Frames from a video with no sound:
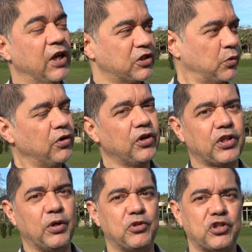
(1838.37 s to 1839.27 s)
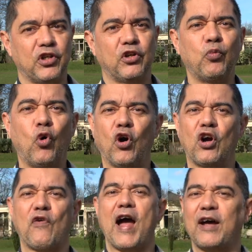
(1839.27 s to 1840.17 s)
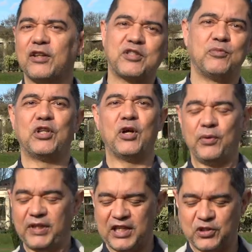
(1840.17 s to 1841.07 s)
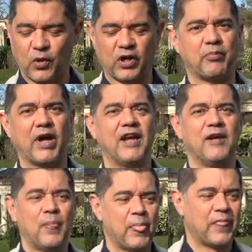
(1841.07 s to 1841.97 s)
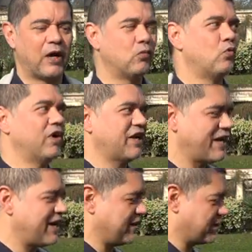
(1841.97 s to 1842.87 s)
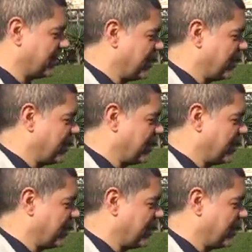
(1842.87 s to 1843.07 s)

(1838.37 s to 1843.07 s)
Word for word: So I'm gonna do, I'm just gonna walk around as I'm doing this one a bit. Now what it is,